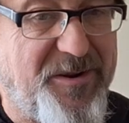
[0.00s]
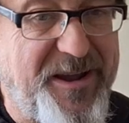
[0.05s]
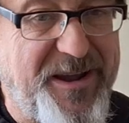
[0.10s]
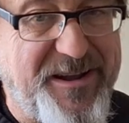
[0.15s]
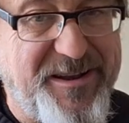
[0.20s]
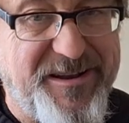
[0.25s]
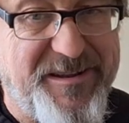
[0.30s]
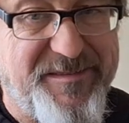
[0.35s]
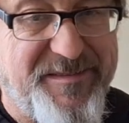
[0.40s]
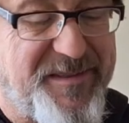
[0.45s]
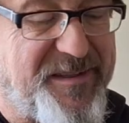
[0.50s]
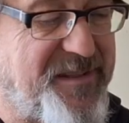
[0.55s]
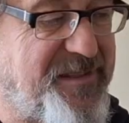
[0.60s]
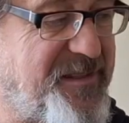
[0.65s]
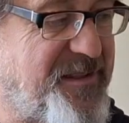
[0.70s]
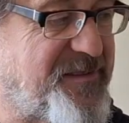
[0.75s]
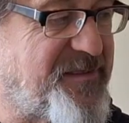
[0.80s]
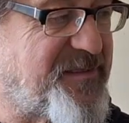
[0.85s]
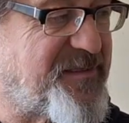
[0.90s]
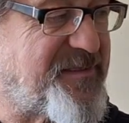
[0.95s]
hand
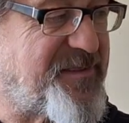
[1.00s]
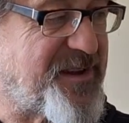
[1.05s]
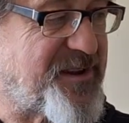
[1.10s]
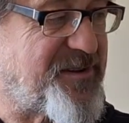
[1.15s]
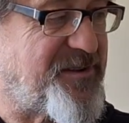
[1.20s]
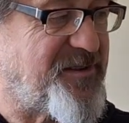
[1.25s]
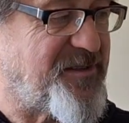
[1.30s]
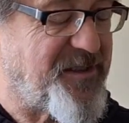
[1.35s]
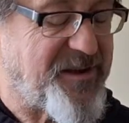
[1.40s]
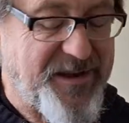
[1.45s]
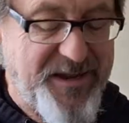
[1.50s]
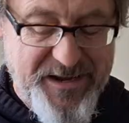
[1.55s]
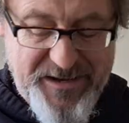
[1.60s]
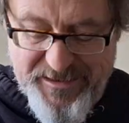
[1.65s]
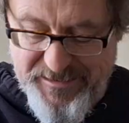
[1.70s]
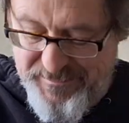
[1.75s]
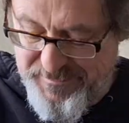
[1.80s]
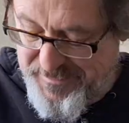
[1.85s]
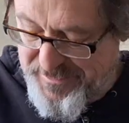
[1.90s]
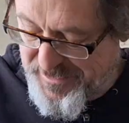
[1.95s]
doesn't stick to the
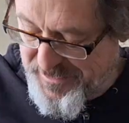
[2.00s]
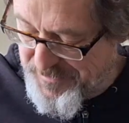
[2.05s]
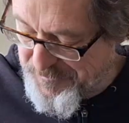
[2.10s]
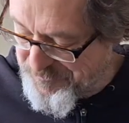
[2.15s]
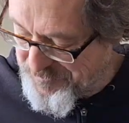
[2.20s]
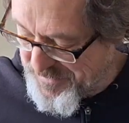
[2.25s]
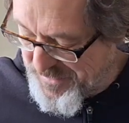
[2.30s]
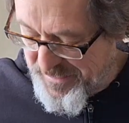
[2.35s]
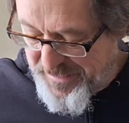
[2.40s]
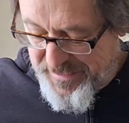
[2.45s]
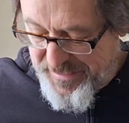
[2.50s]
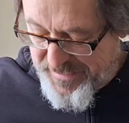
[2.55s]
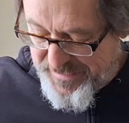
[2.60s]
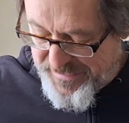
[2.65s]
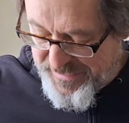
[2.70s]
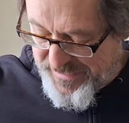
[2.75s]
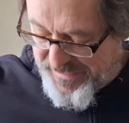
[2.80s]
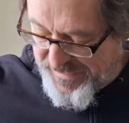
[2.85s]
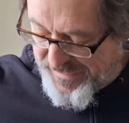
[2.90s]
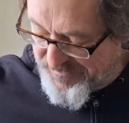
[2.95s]
neck.
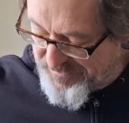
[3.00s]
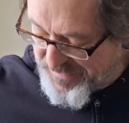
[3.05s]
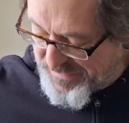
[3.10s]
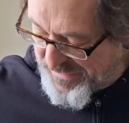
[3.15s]
And I have the